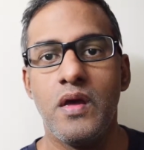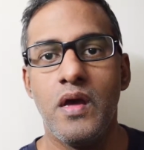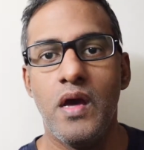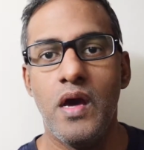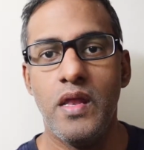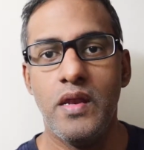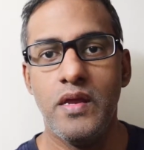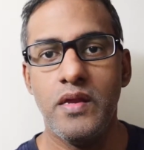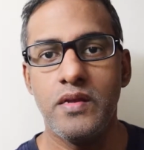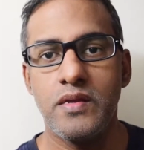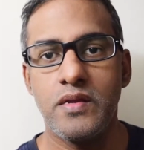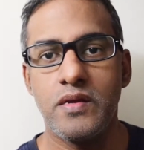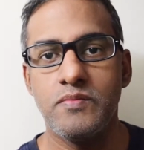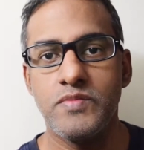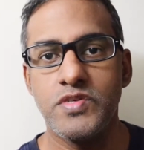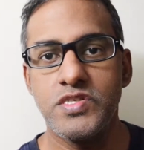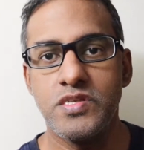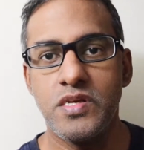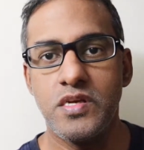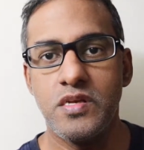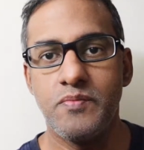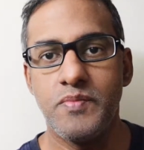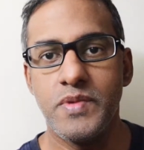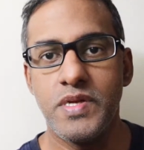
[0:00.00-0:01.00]
An income
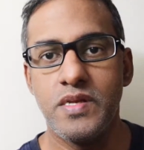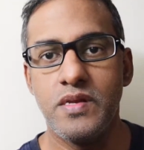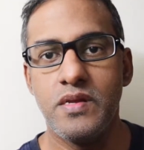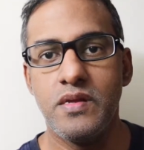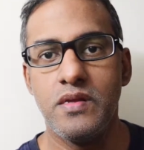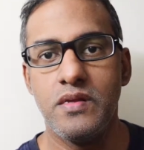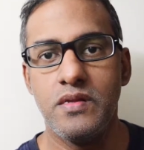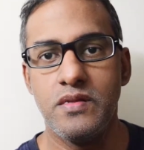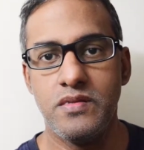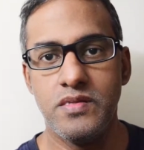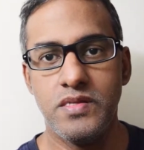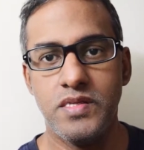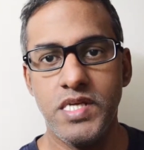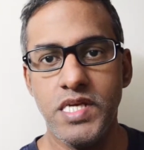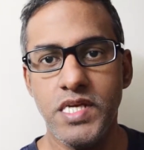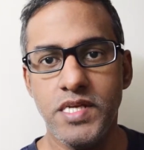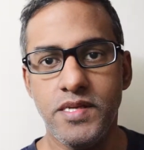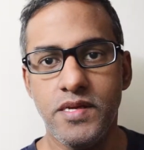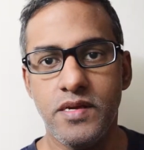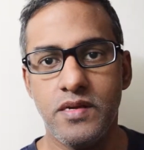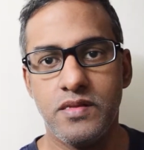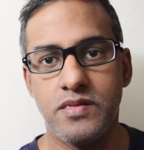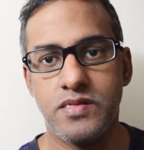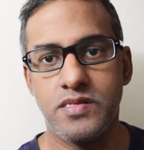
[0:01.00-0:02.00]
statement
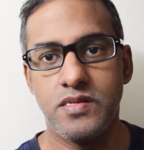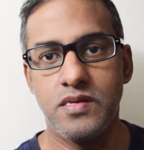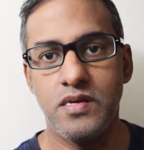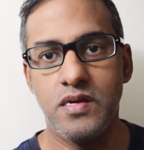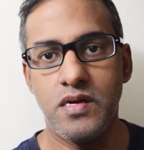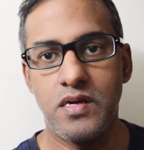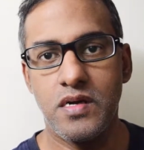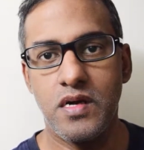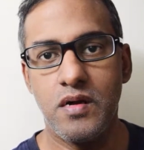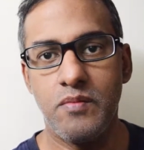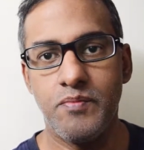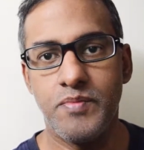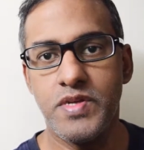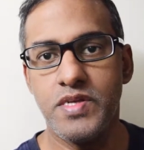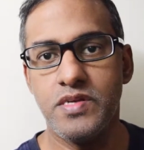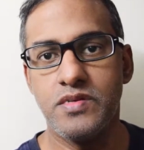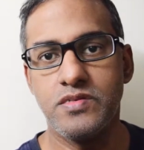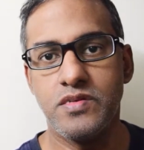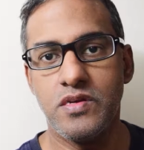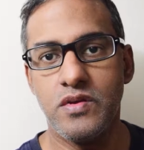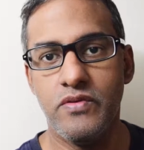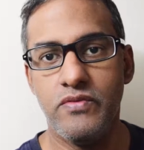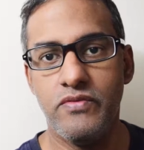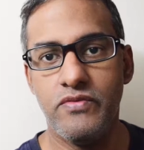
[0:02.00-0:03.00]
details a
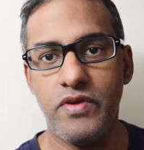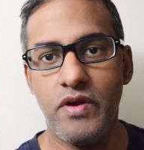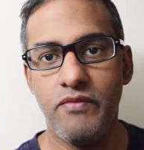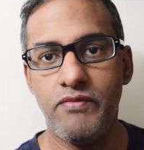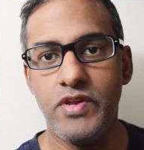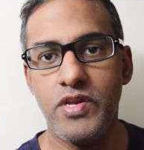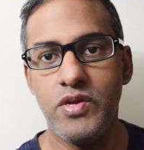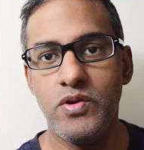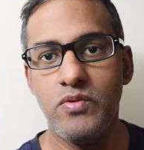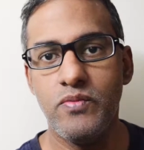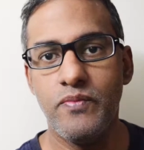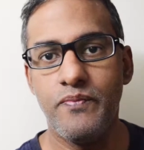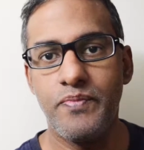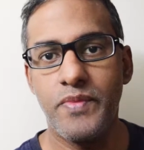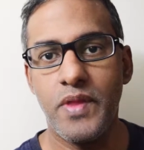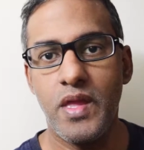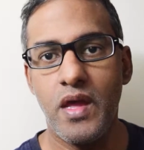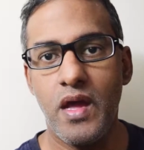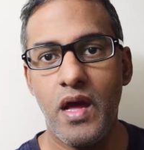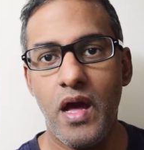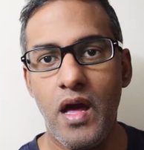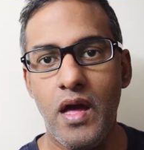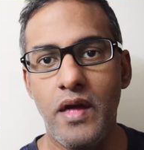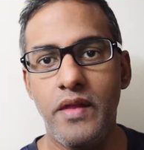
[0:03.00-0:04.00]
company's revenue
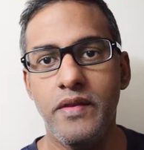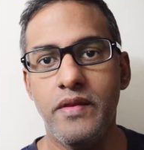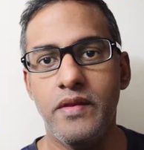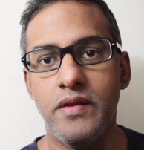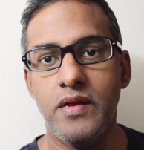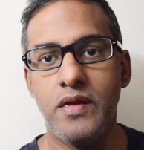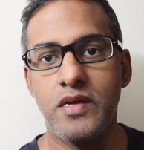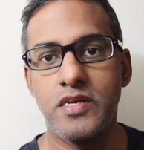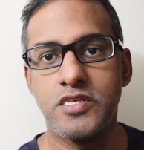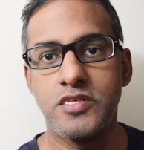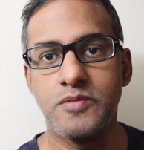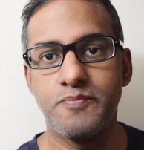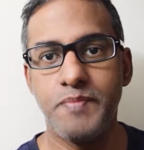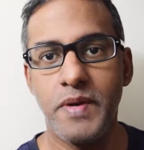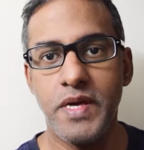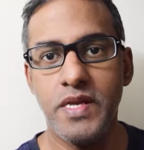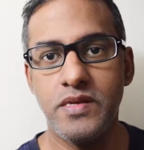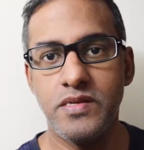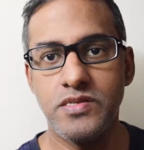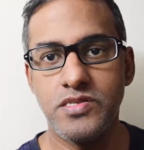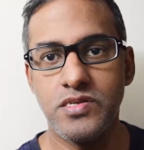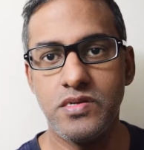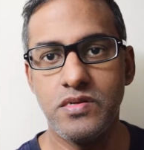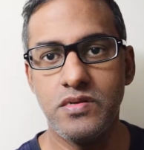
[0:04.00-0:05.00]
and
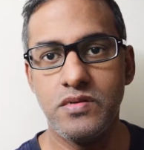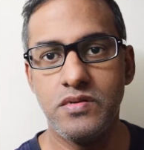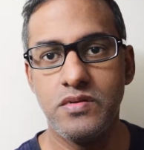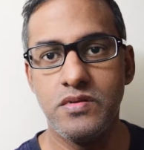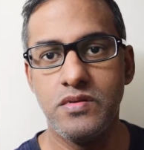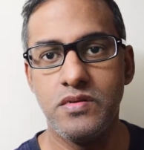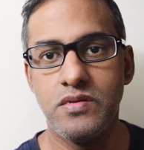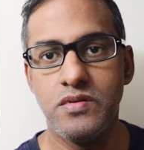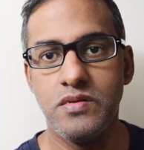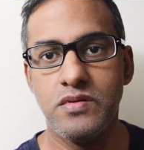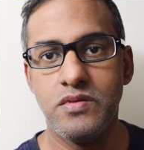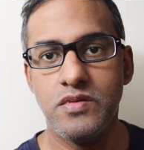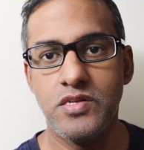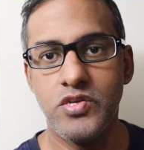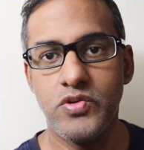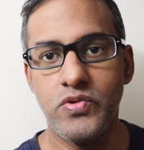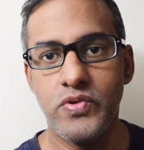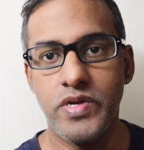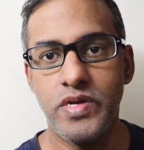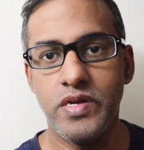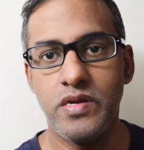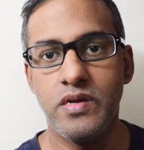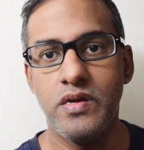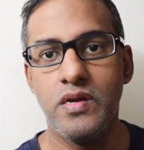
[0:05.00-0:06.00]
expenditure
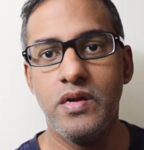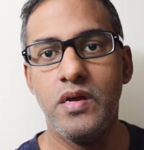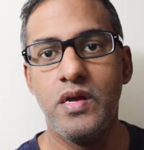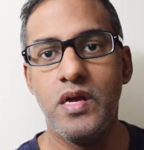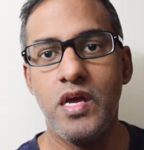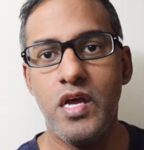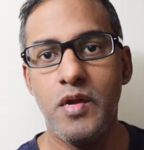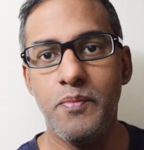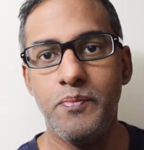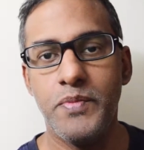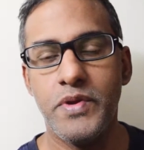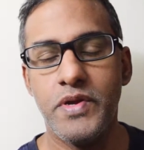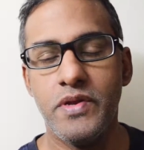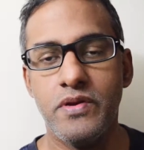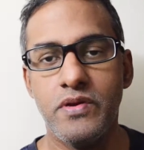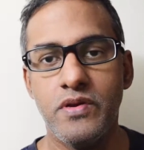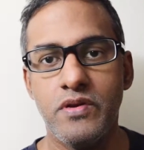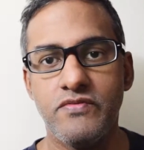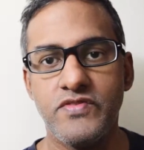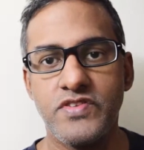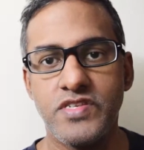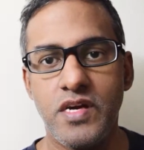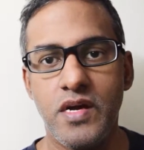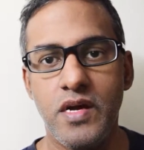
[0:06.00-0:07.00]
during a period
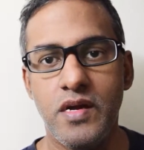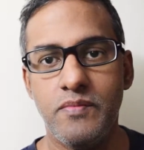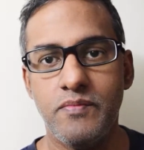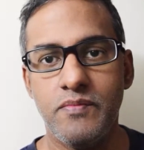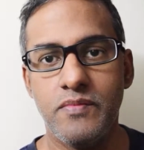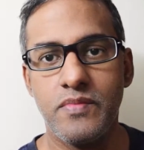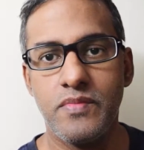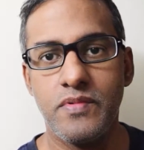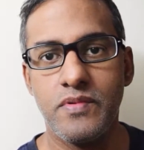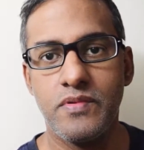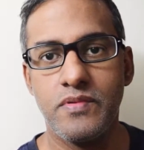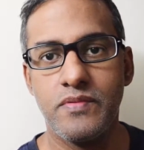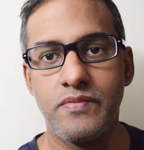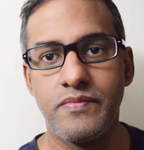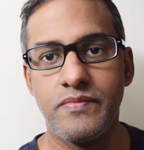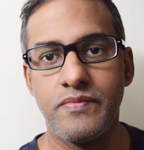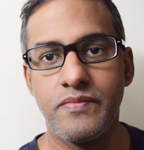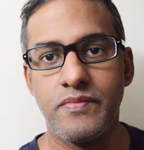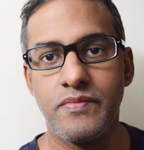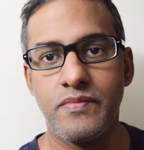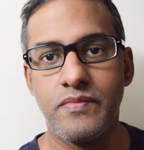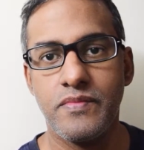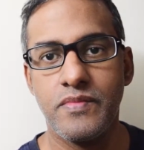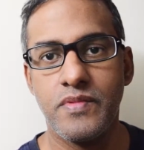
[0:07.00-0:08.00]
of time.
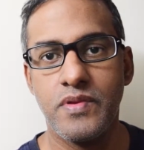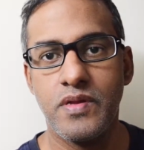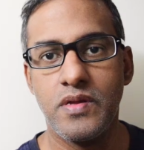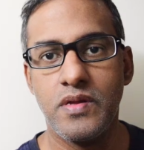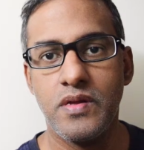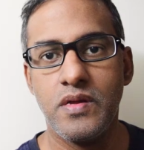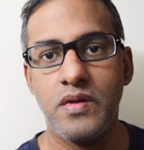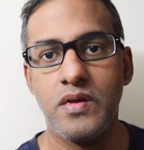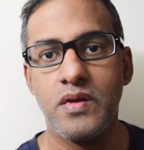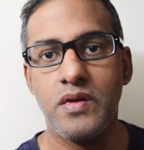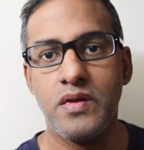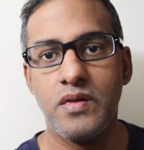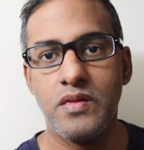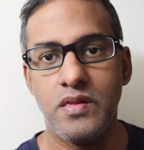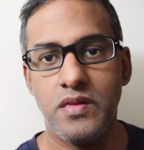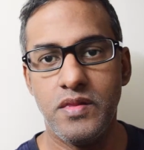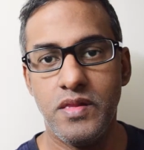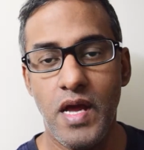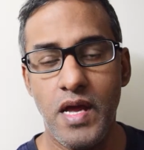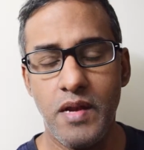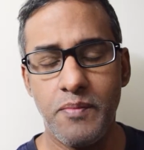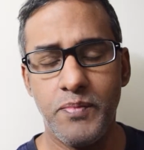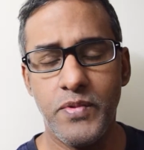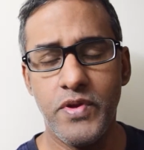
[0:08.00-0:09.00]

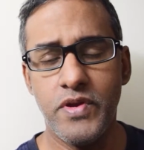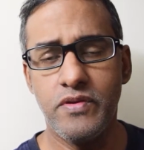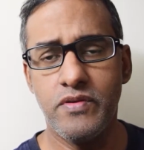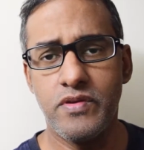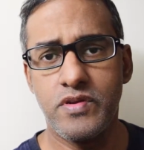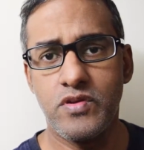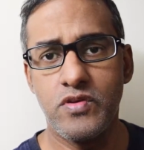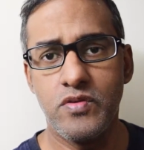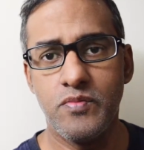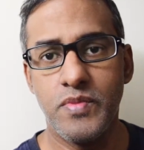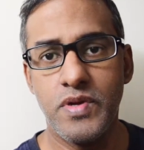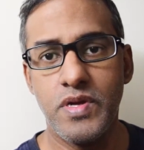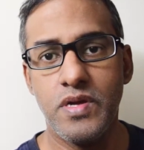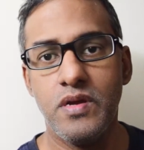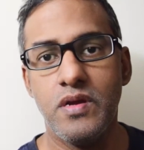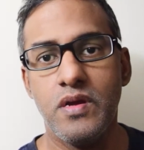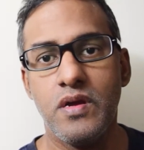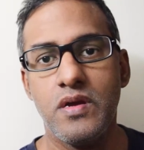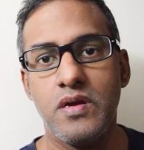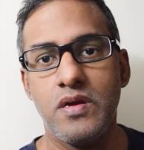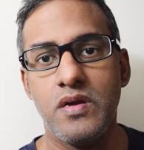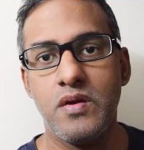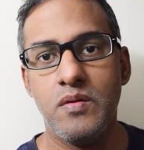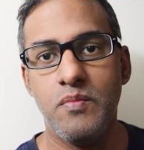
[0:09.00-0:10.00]
That period could
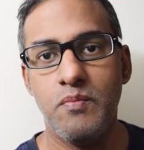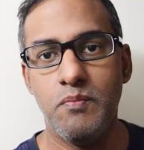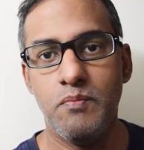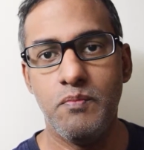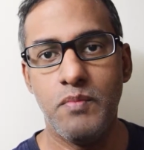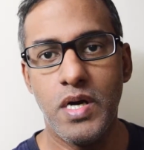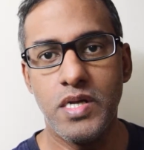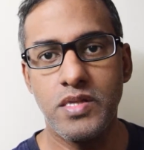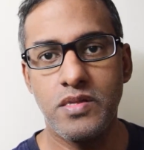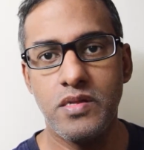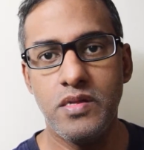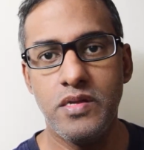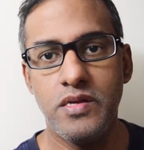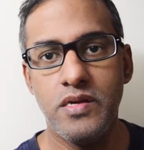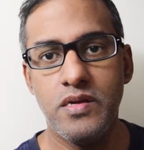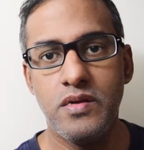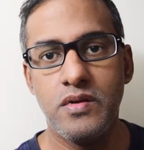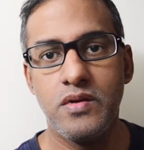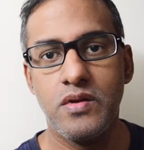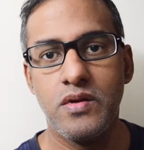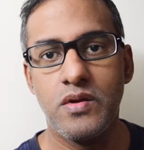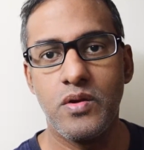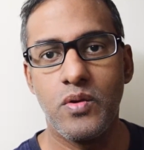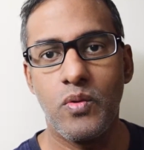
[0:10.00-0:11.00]
be monthly,
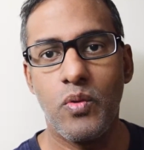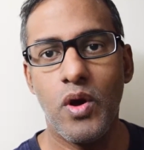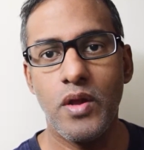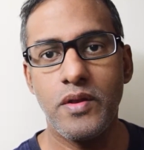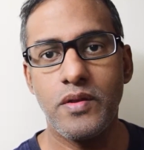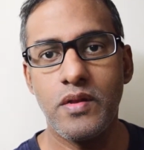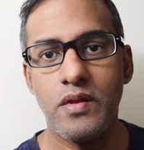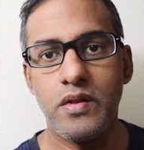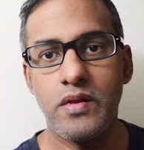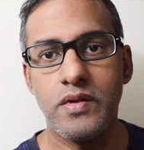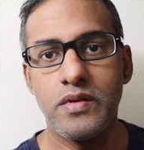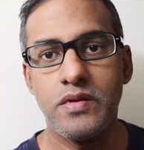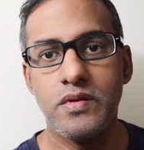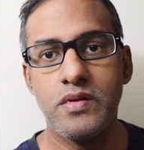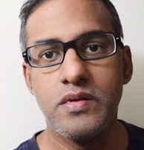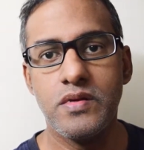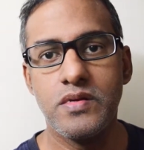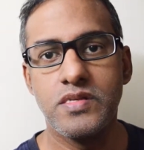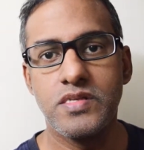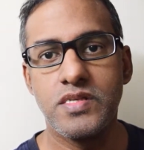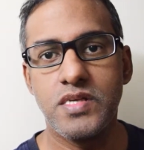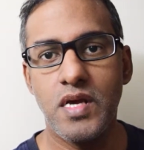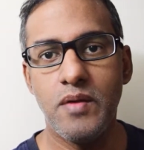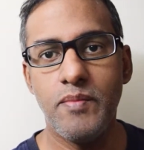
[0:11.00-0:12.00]
quarterly,
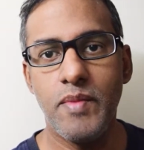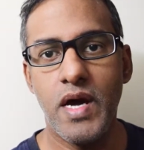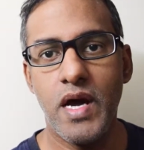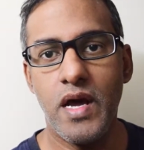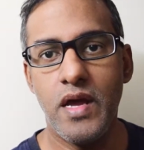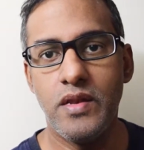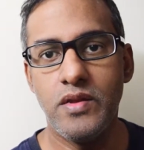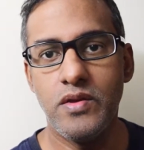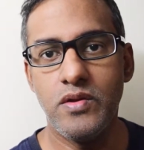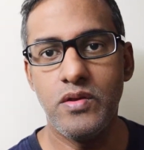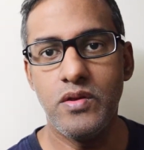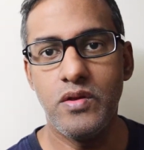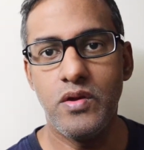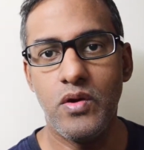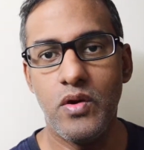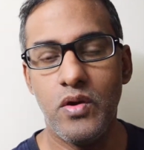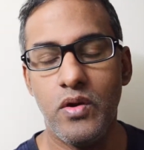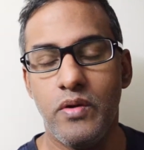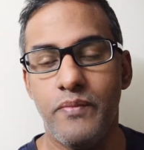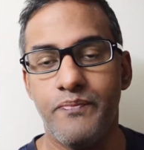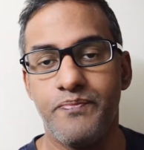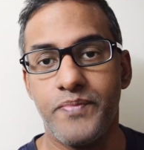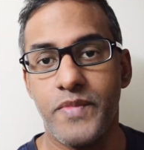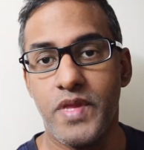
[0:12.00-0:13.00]
semi-annual,
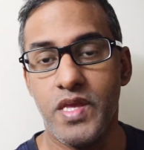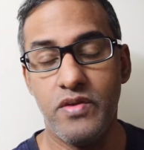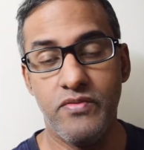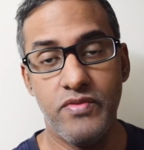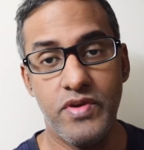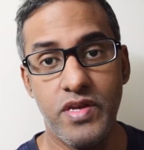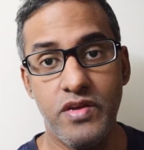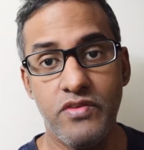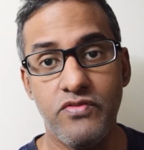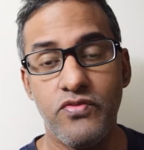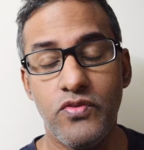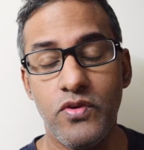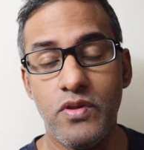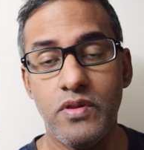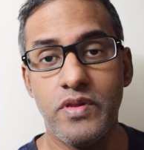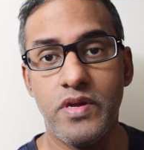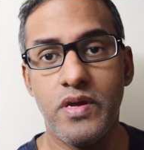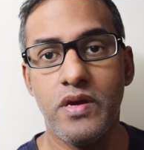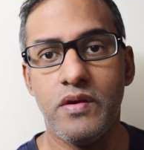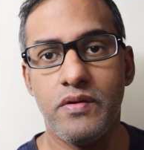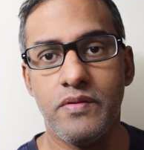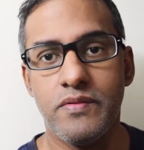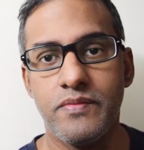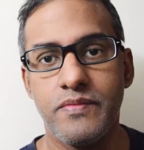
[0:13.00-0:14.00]
or even a full
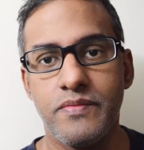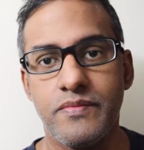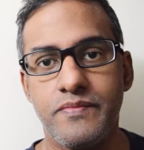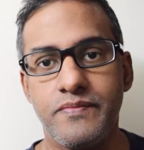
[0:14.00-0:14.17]
year.